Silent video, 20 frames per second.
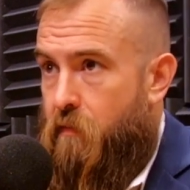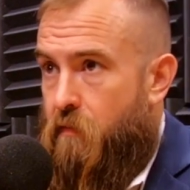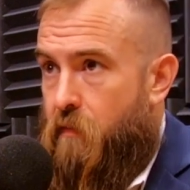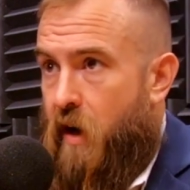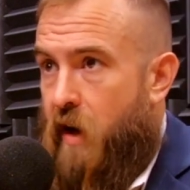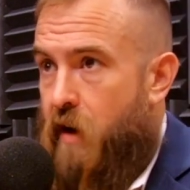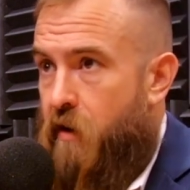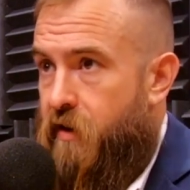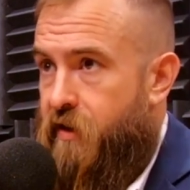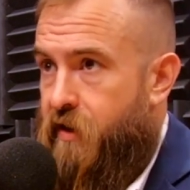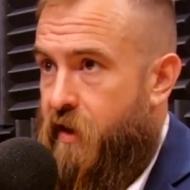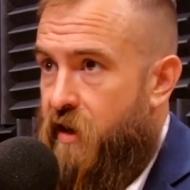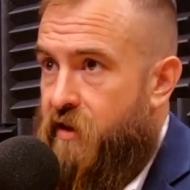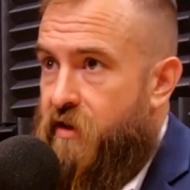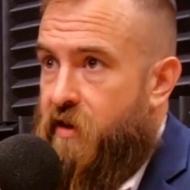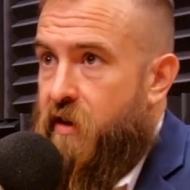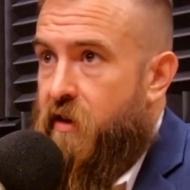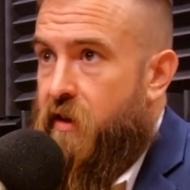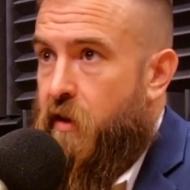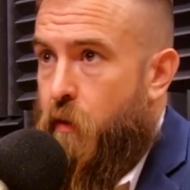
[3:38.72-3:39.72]
higher
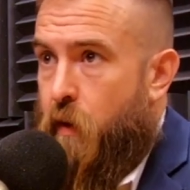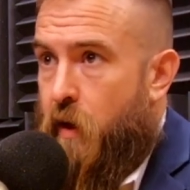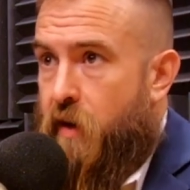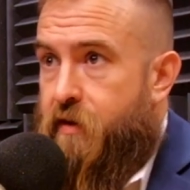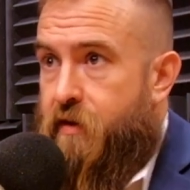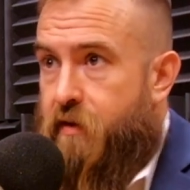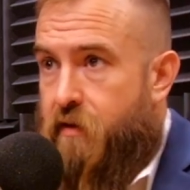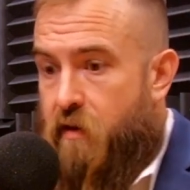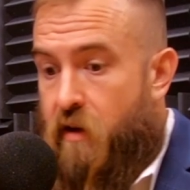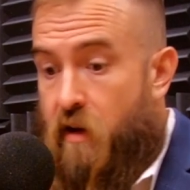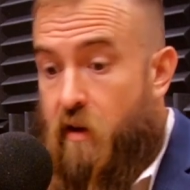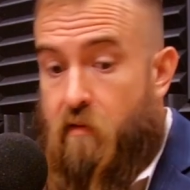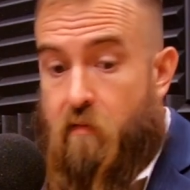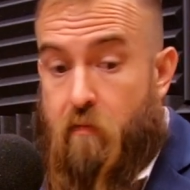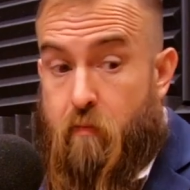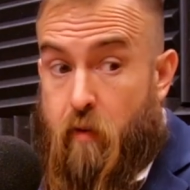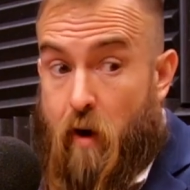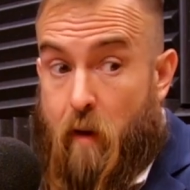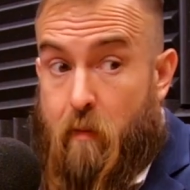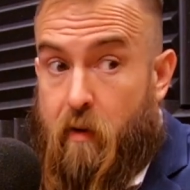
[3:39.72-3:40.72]
education in the U.S.
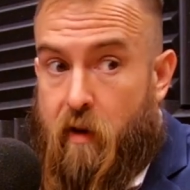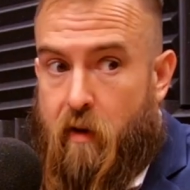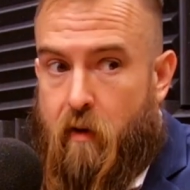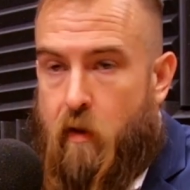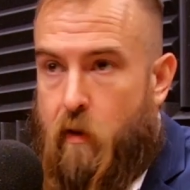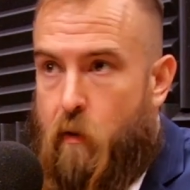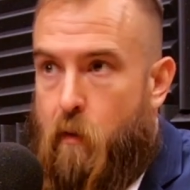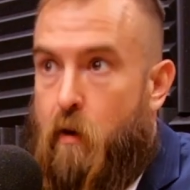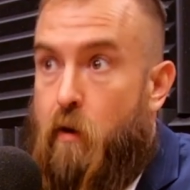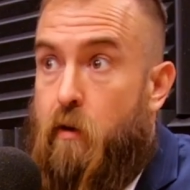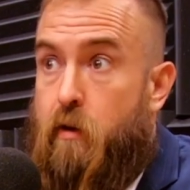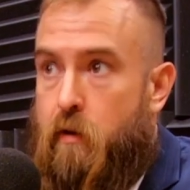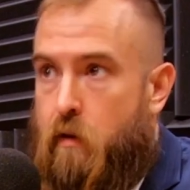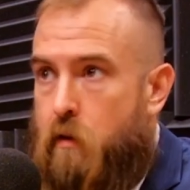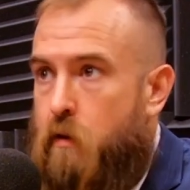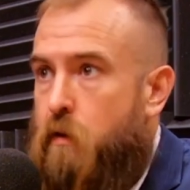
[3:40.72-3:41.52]
and probably around the world.